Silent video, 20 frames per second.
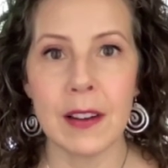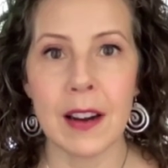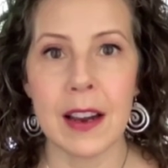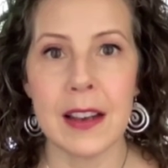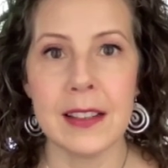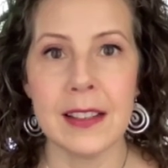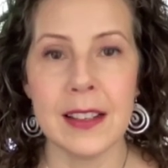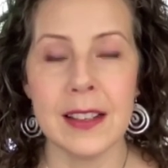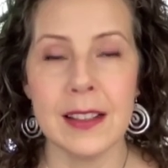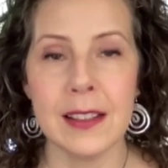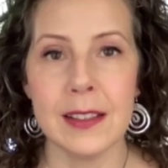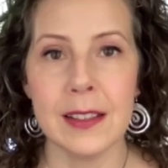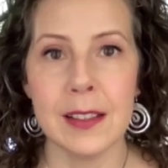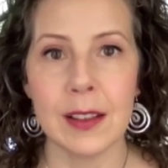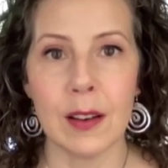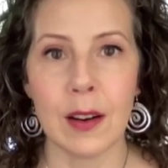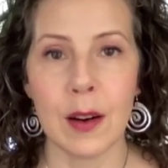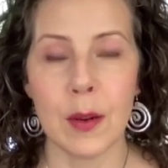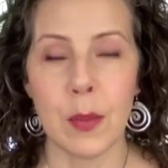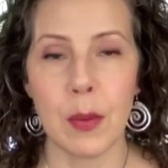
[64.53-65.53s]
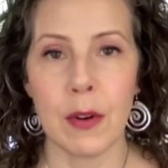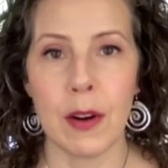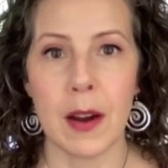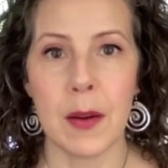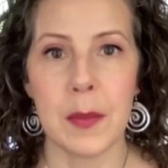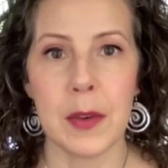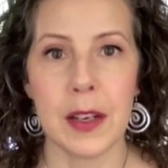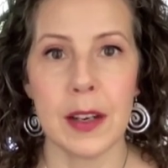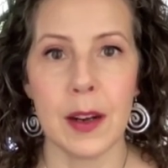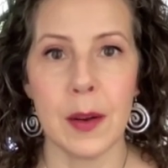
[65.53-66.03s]
ideas are
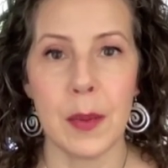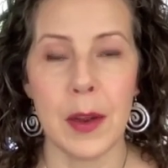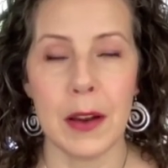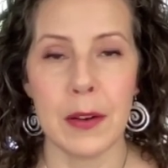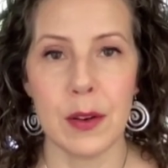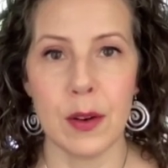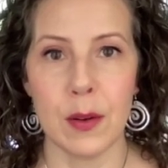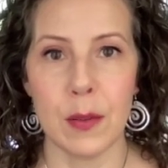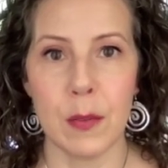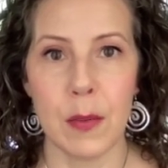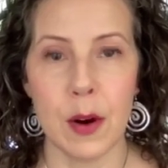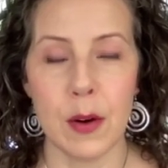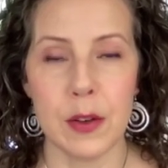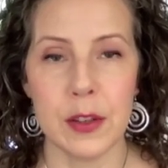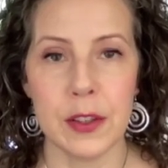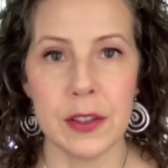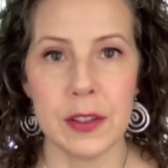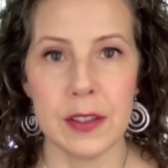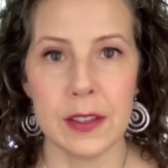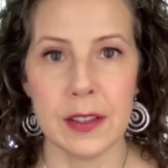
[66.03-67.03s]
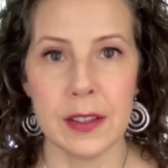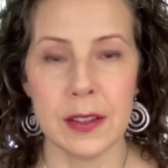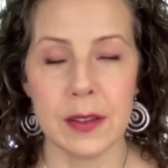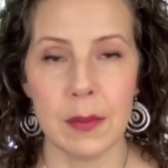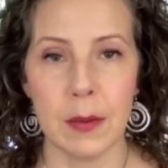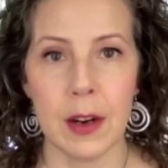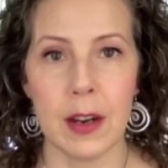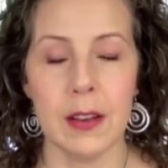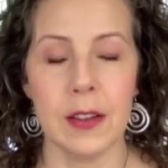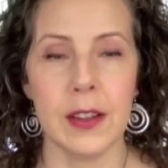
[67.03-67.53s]
prominent about your emotions as
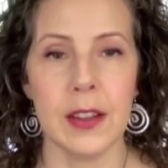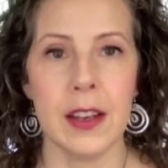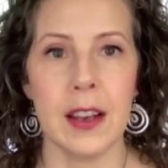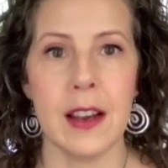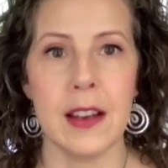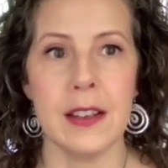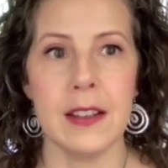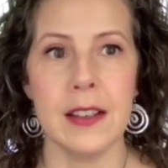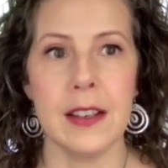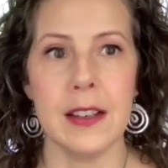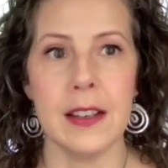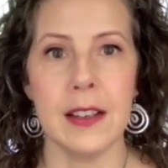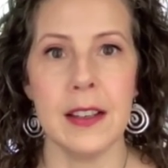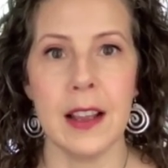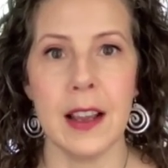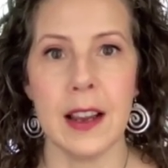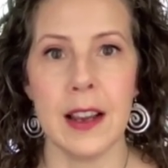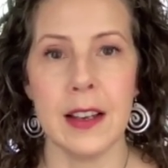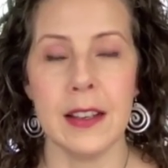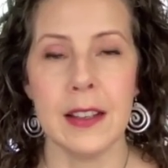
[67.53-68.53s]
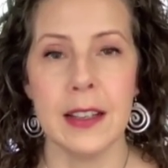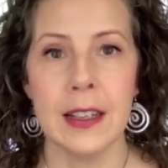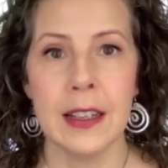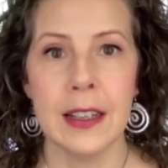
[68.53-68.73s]
well. The idea that